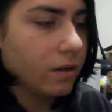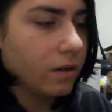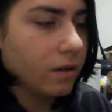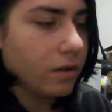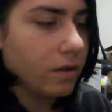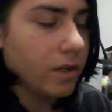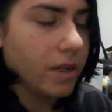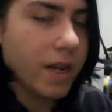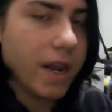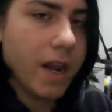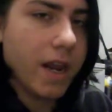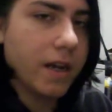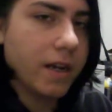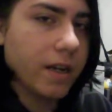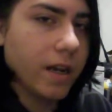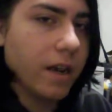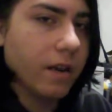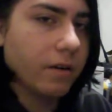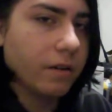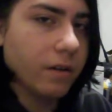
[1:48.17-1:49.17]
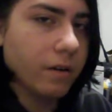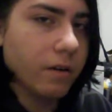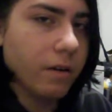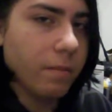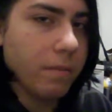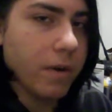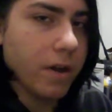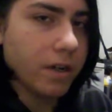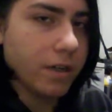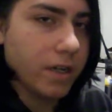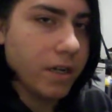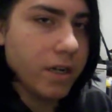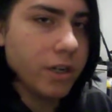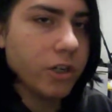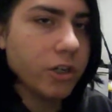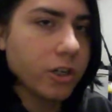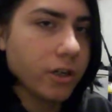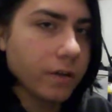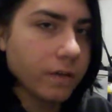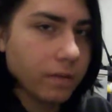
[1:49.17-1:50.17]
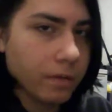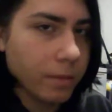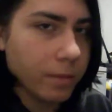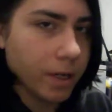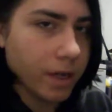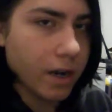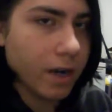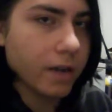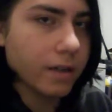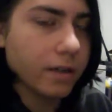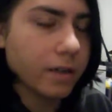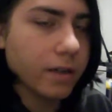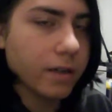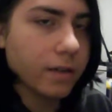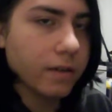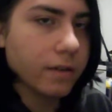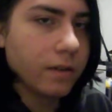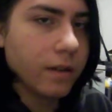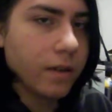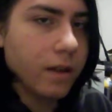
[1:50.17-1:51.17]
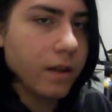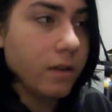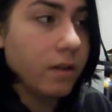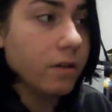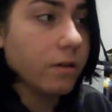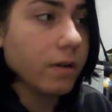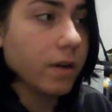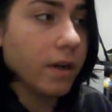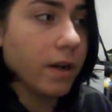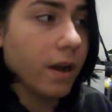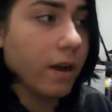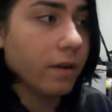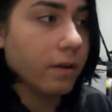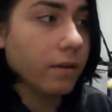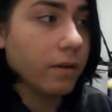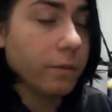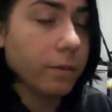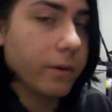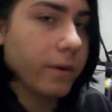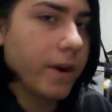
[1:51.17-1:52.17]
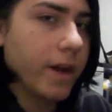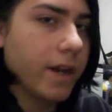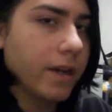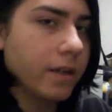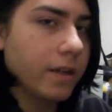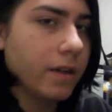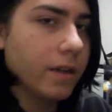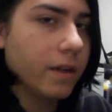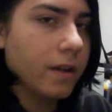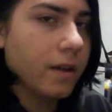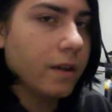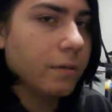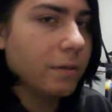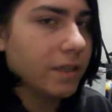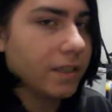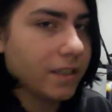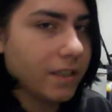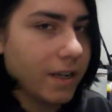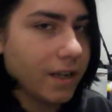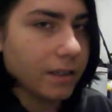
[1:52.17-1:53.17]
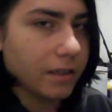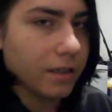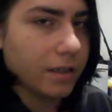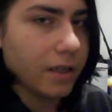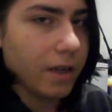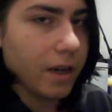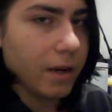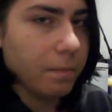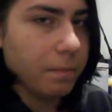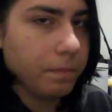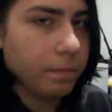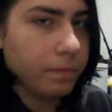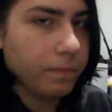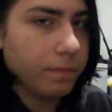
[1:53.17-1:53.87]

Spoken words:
You can't download a t-shirt from the concert. You can download a print, but it's not the same.